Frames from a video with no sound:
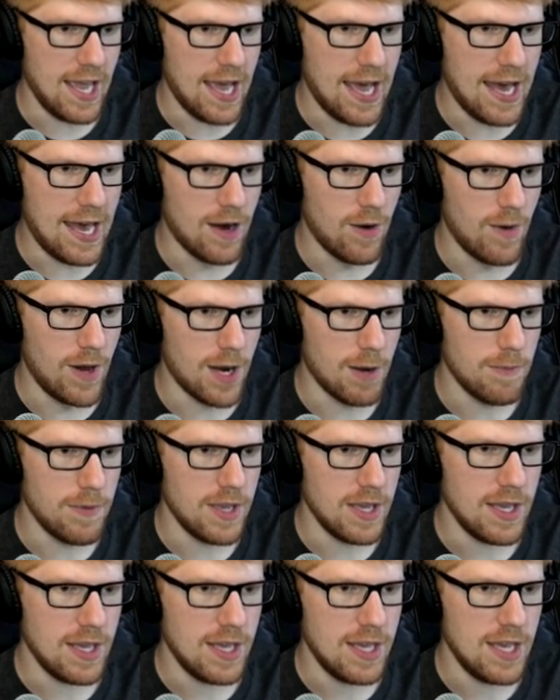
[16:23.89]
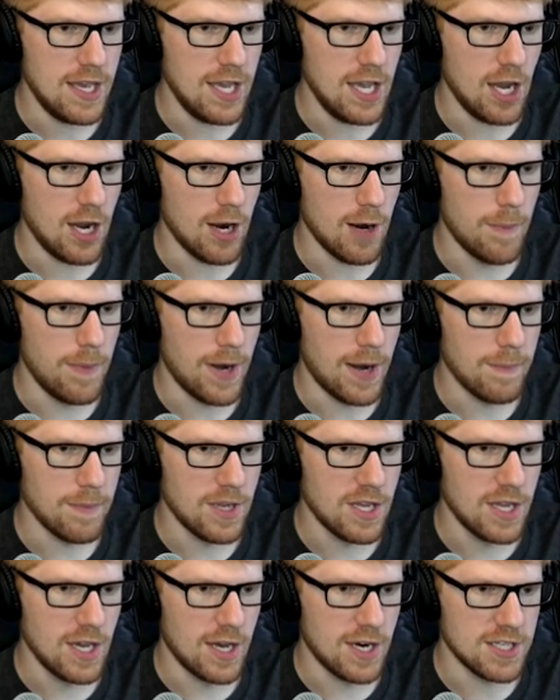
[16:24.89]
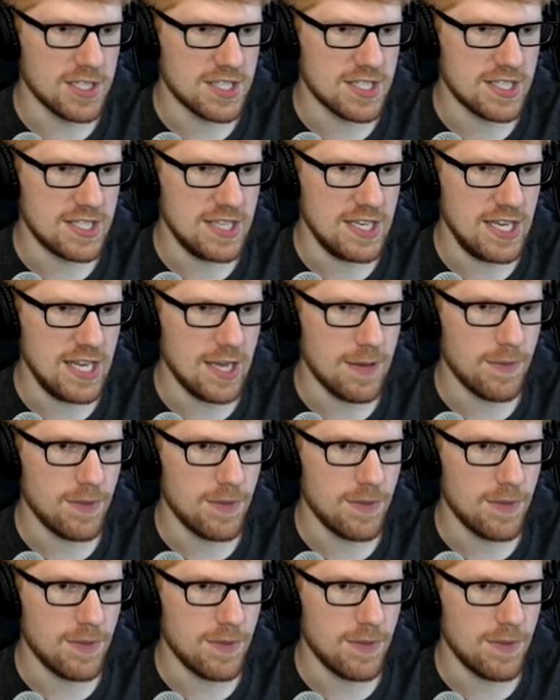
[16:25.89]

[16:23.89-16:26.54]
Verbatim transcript: I don't want to be here, but I'm going to sneak